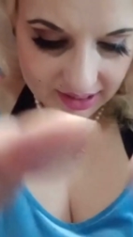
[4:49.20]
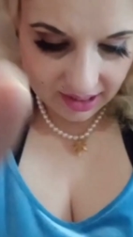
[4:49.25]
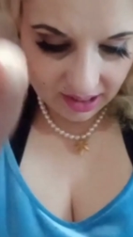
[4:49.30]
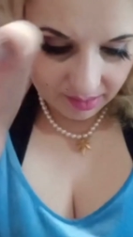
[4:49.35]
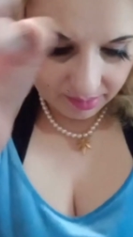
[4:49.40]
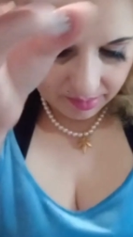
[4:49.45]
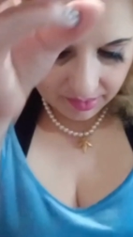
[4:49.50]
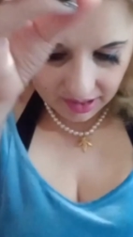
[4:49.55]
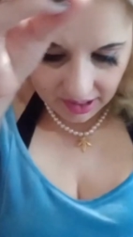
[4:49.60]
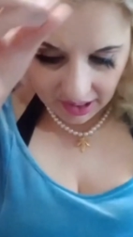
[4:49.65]
it
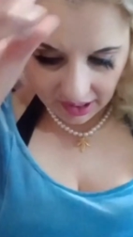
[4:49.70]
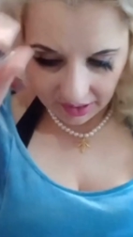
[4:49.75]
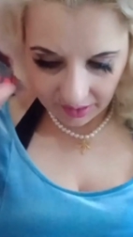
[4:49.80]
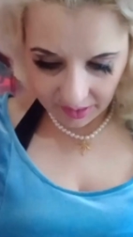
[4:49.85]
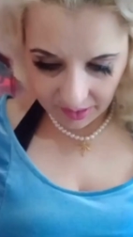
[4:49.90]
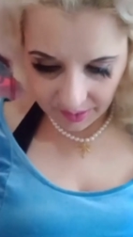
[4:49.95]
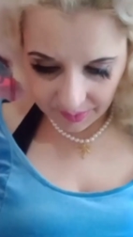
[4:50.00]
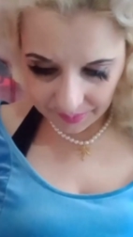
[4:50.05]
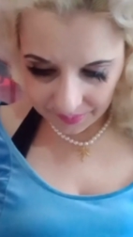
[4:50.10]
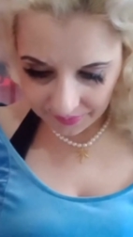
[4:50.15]
up
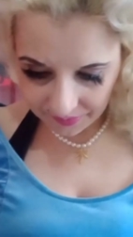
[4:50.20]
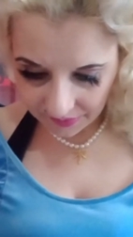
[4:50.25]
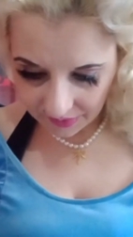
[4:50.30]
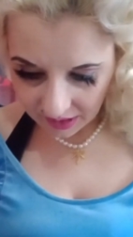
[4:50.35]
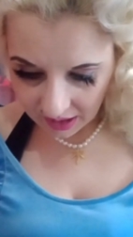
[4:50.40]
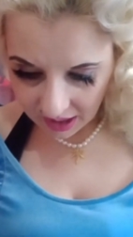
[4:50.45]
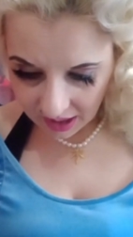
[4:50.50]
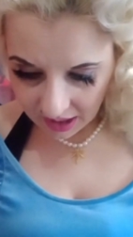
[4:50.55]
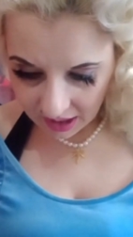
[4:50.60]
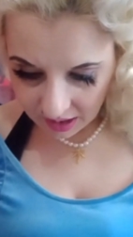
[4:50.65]
later.
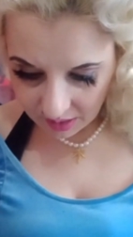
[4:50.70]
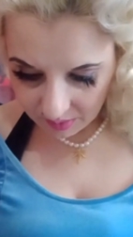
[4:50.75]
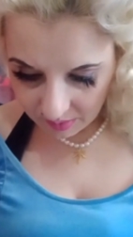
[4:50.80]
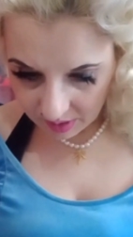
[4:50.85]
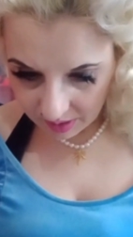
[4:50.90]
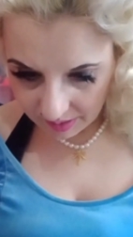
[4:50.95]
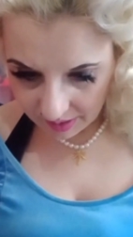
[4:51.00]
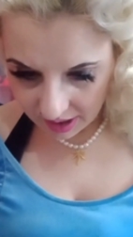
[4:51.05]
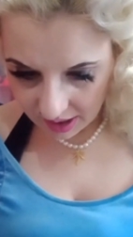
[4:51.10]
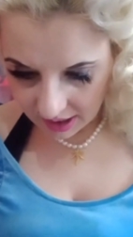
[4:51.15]
What
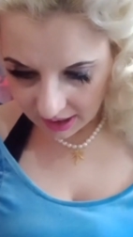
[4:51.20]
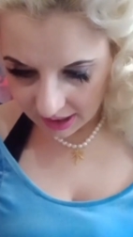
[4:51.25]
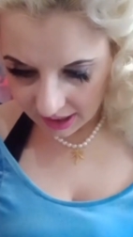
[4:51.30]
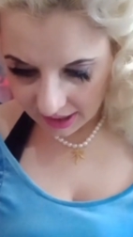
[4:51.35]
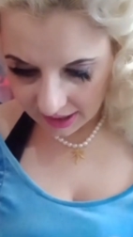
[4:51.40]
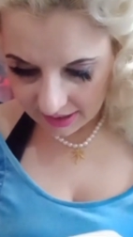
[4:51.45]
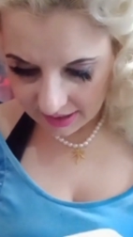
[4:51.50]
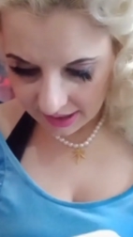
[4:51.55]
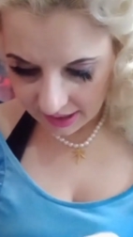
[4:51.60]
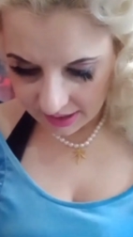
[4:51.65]
do we got
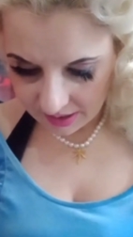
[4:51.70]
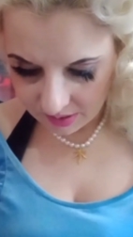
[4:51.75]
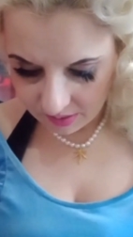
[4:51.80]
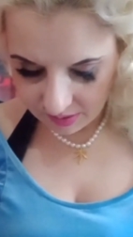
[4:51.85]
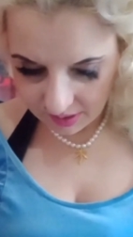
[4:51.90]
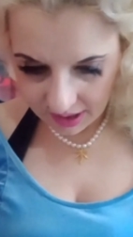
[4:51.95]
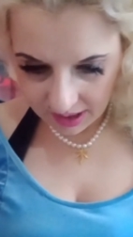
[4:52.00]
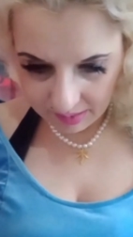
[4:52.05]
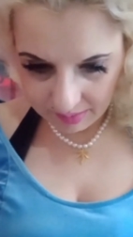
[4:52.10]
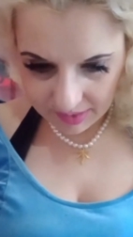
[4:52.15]
next? I
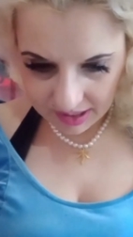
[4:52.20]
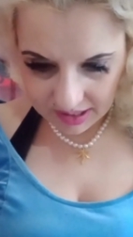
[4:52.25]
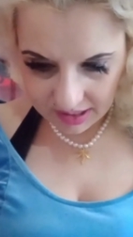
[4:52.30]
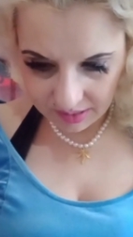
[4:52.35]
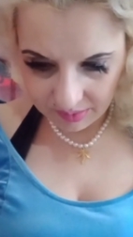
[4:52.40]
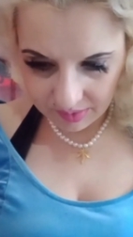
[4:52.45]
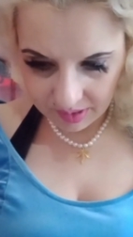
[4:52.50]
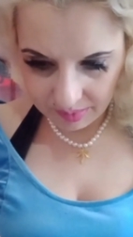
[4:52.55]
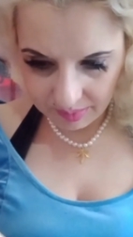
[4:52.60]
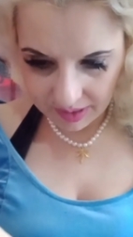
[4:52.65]
don't like
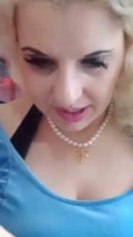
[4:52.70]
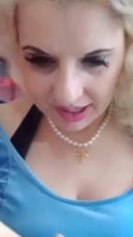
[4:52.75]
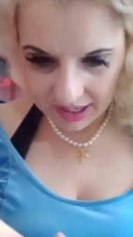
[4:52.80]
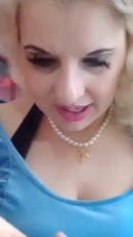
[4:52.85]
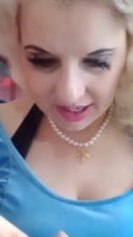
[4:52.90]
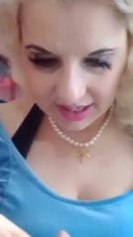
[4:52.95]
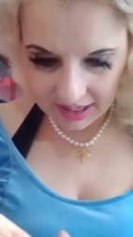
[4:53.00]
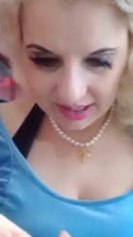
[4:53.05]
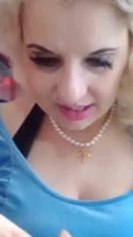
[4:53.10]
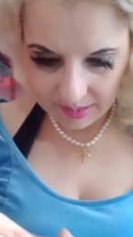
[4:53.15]
messing with
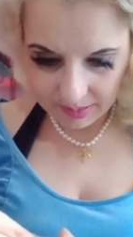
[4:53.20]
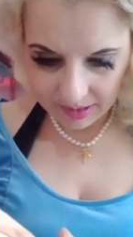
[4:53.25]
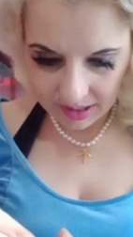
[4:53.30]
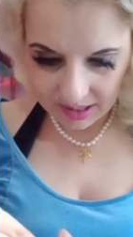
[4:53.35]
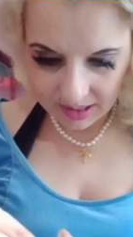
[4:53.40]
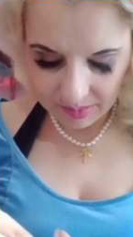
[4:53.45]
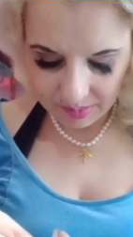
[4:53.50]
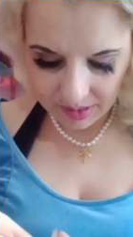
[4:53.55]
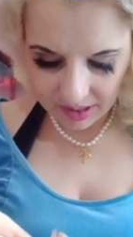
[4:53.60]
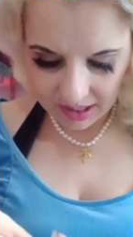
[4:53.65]
pinkies
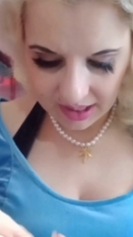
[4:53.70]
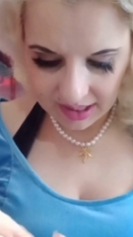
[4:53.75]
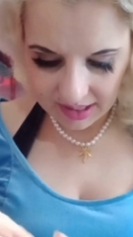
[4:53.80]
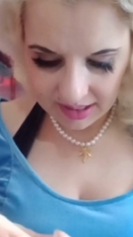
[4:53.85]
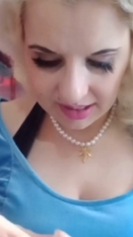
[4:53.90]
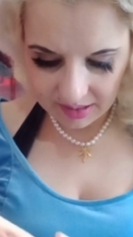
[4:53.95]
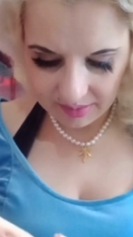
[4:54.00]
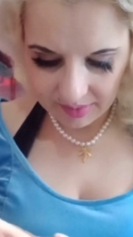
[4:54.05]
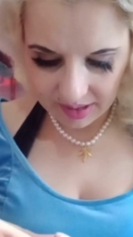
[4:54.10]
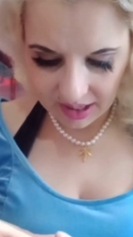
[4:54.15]
because
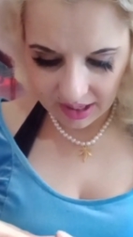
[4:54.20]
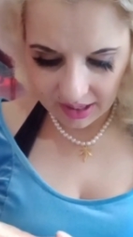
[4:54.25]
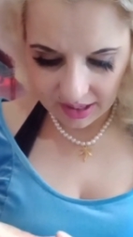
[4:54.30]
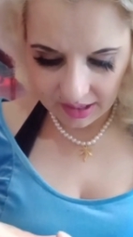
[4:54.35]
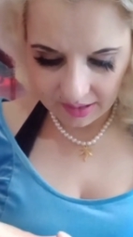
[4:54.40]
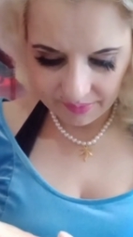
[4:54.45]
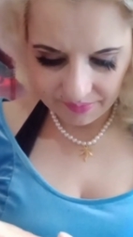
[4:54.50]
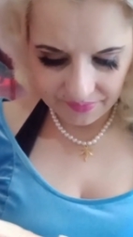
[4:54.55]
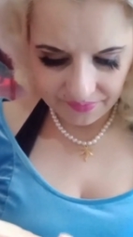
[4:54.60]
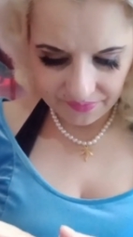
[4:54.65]
pinkies to me,
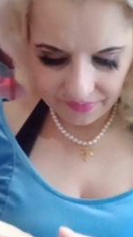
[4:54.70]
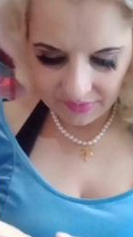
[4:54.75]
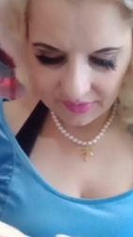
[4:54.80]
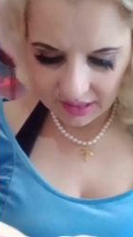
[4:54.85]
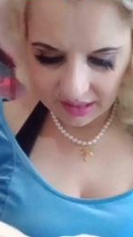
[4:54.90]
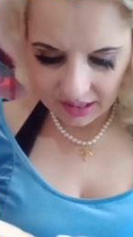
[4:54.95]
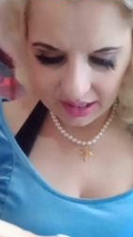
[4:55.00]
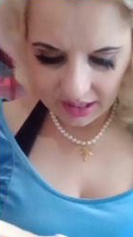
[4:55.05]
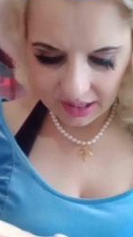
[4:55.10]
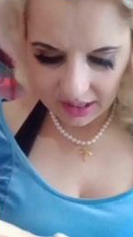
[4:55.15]

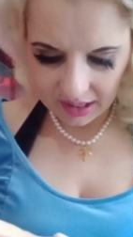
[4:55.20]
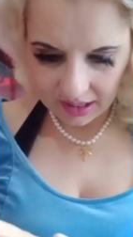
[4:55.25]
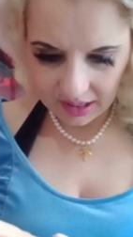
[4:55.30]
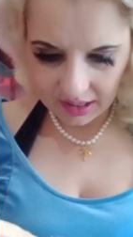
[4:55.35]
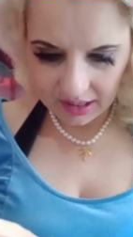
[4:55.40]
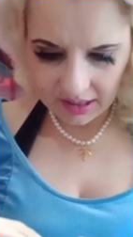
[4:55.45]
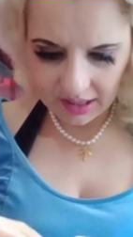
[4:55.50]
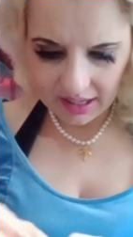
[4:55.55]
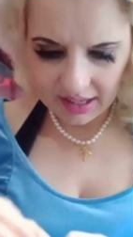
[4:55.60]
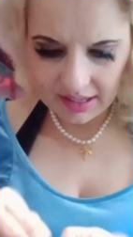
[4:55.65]

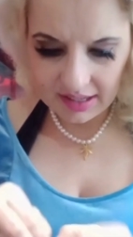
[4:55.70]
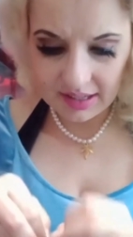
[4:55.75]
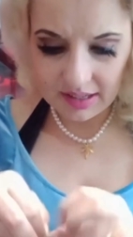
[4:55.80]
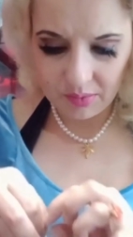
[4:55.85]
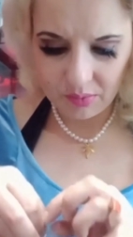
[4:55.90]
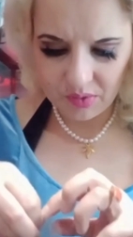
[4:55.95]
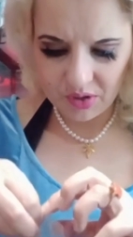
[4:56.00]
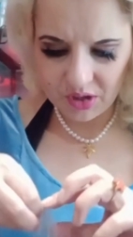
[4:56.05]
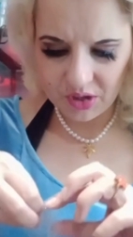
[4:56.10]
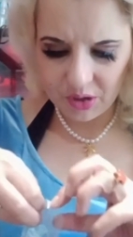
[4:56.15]

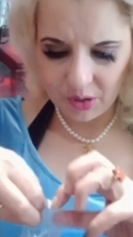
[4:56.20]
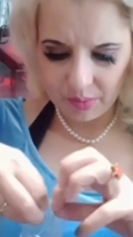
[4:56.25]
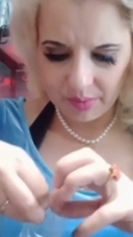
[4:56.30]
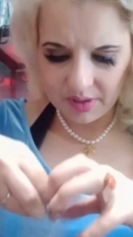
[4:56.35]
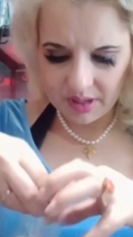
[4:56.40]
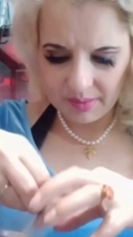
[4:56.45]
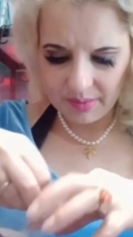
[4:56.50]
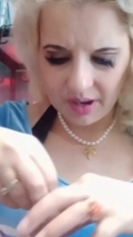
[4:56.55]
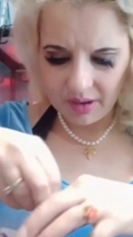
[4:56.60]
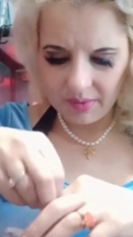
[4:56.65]
these super
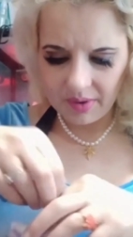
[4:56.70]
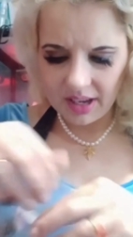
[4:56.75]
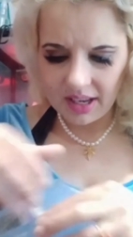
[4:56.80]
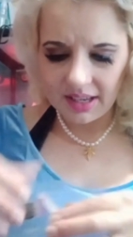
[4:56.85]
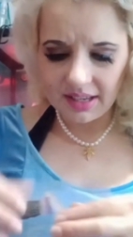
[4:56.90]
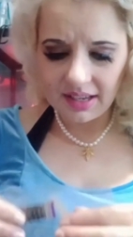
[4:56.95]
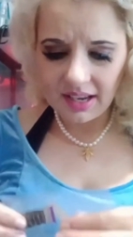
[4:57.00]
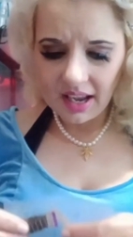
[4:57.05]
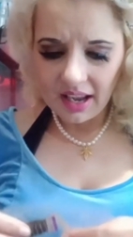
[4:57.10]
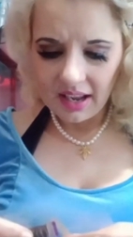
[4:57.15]
small
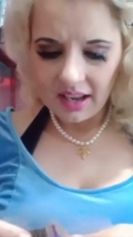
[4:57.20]
ones.